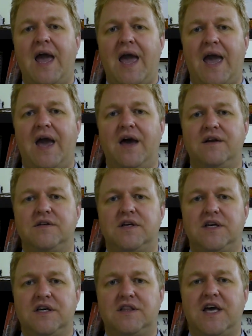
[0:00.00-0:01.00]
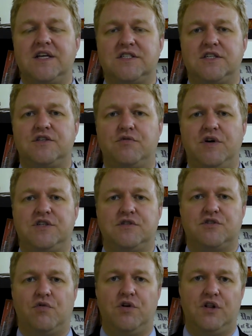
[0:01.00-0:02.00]
and get that
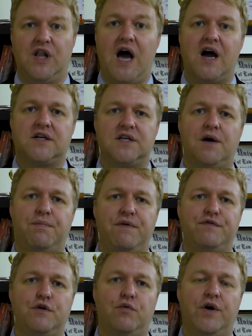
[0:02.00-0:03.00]
situation sort of locked up, if you